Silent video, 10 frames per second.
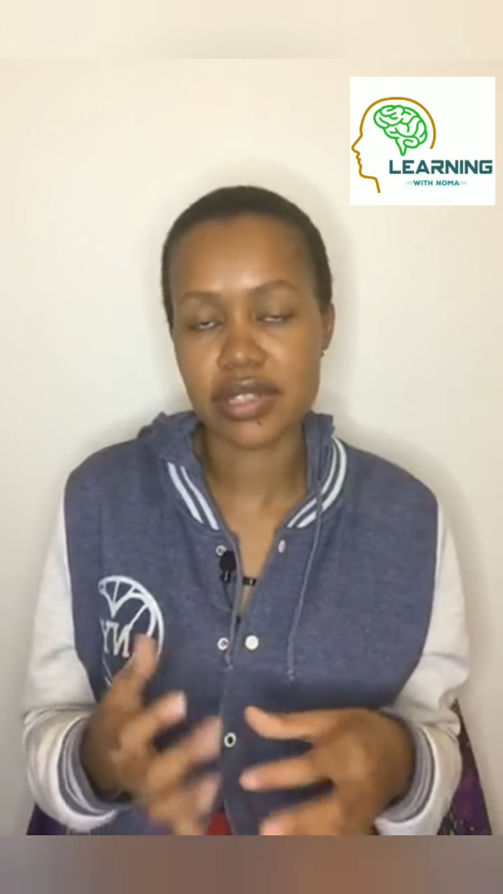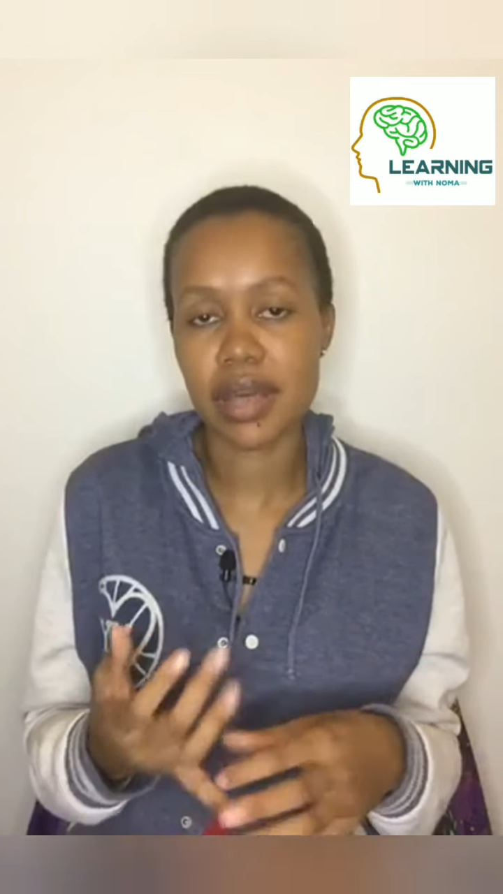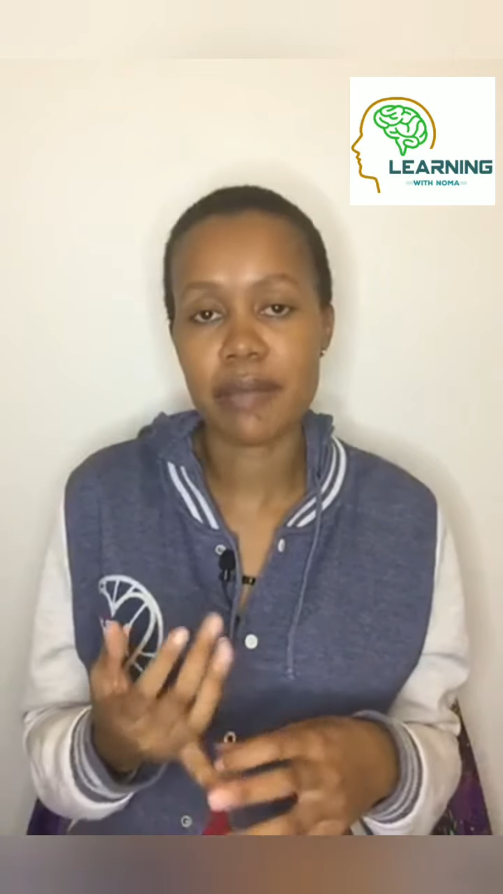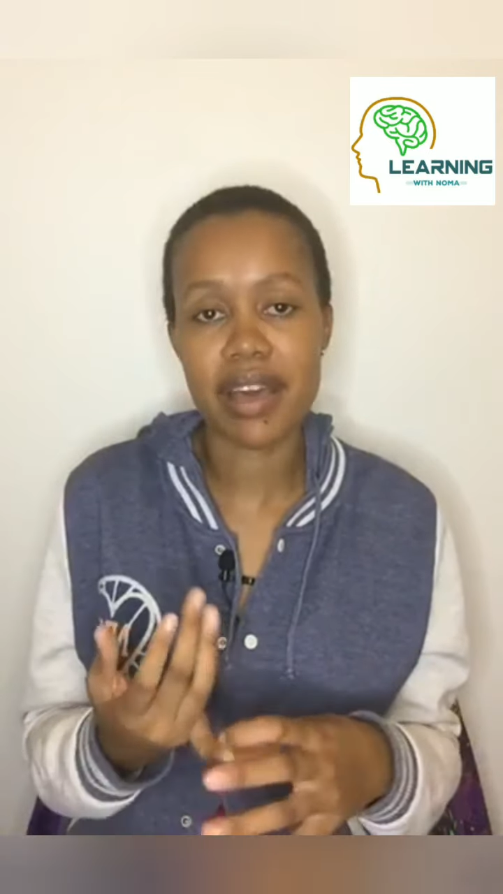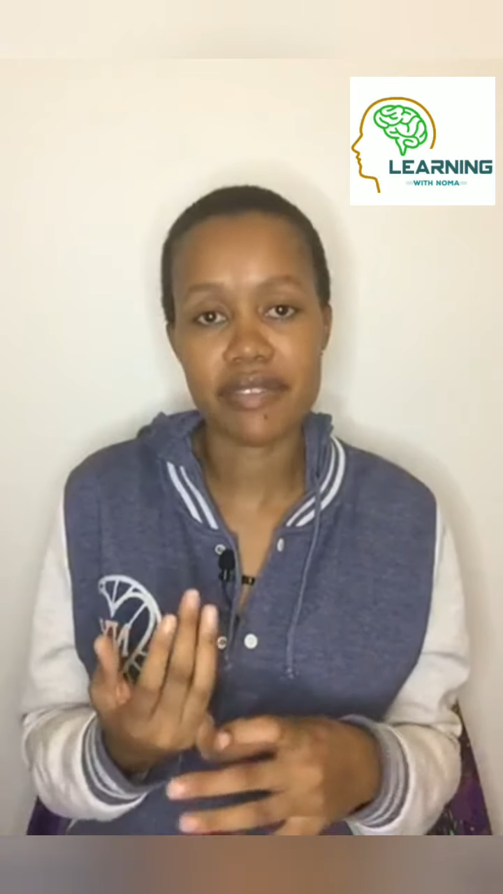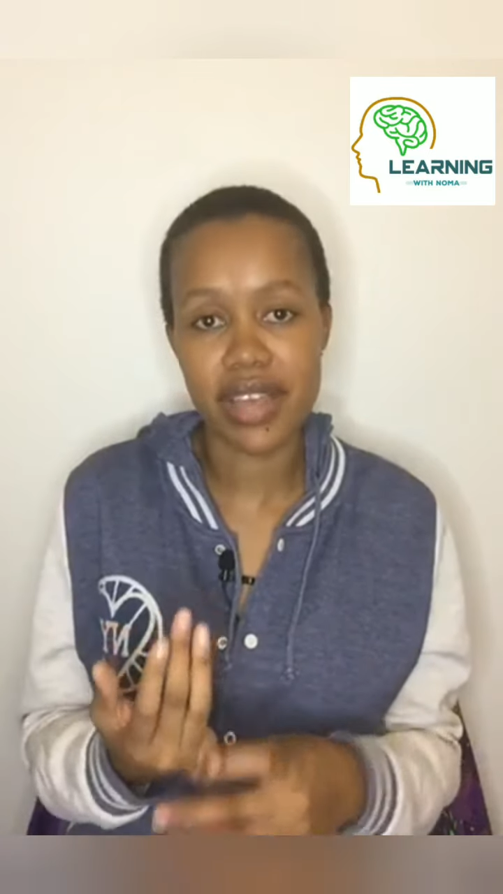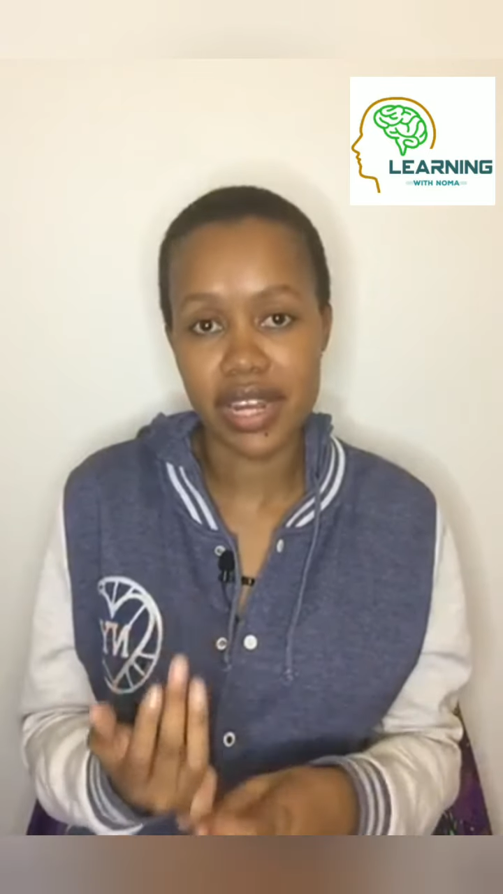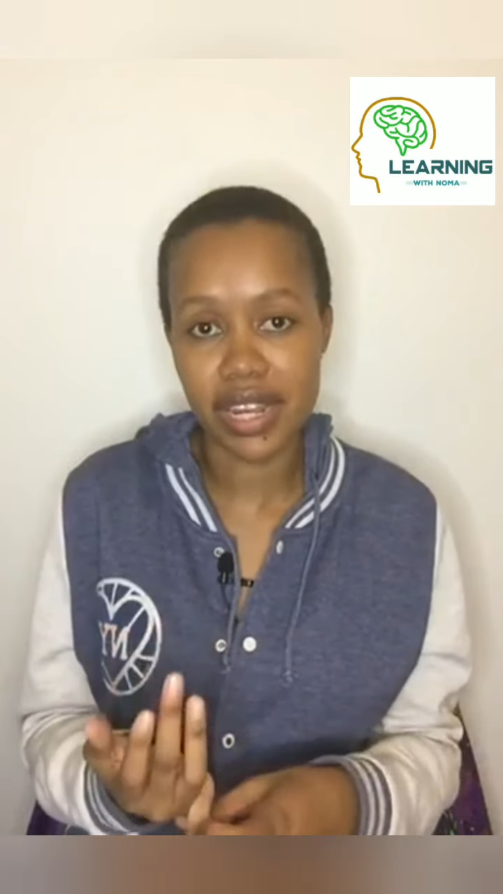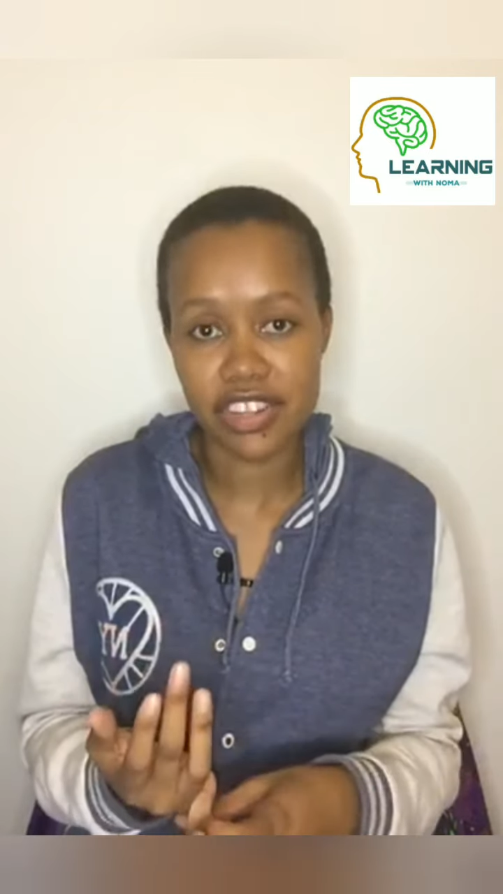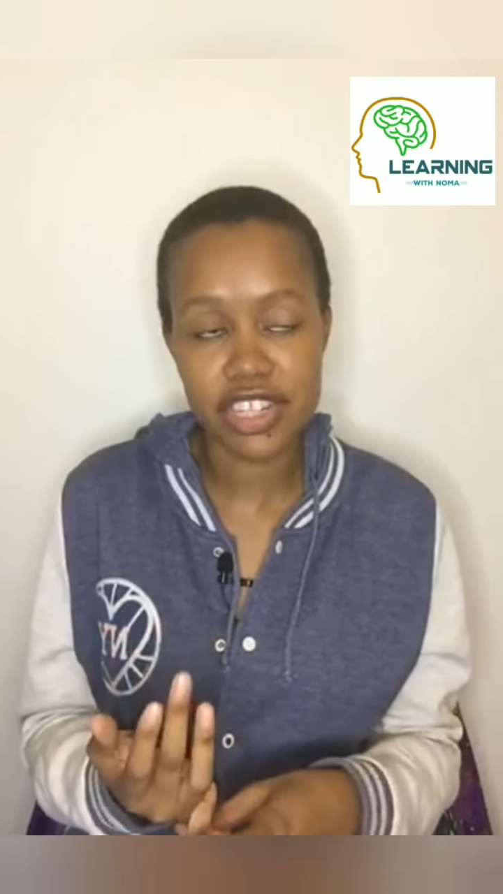Some are
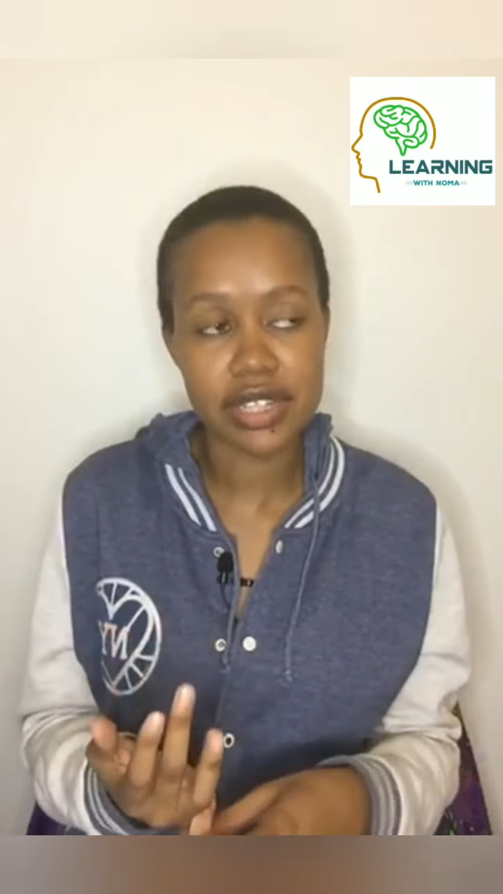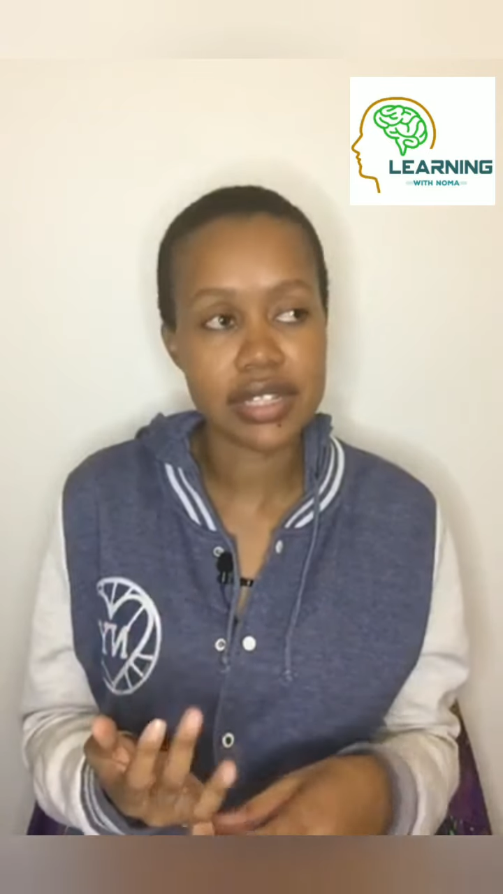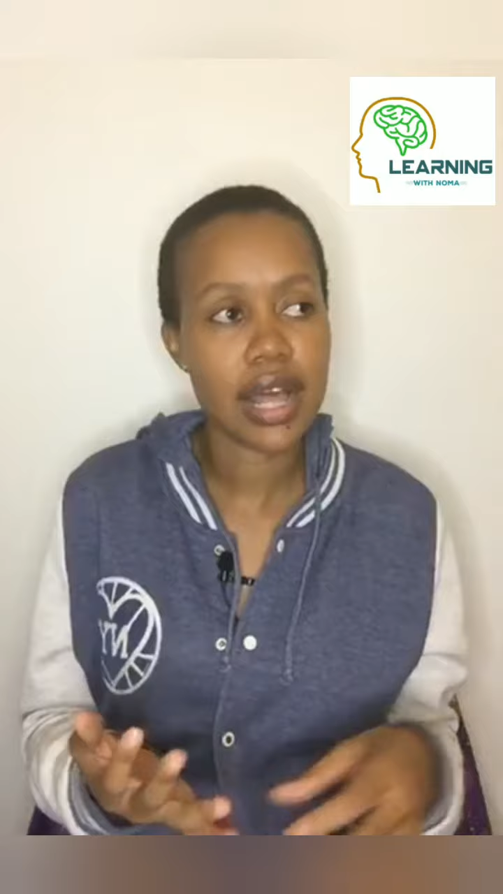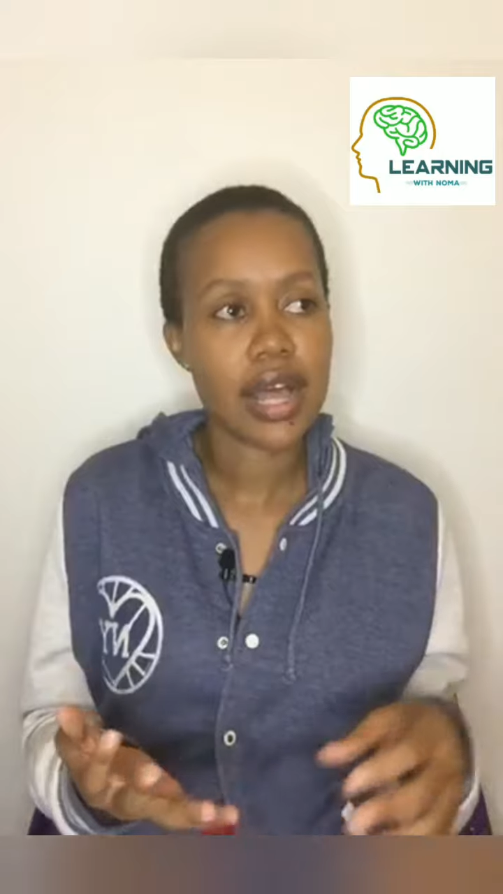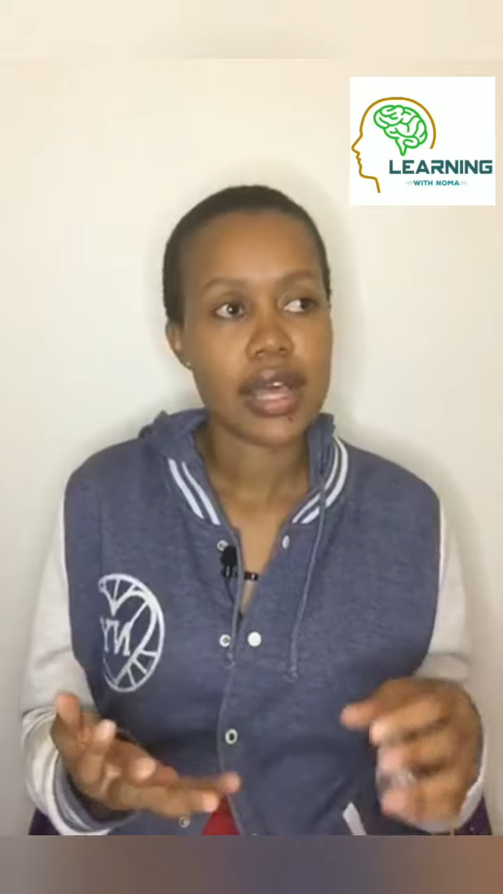financial,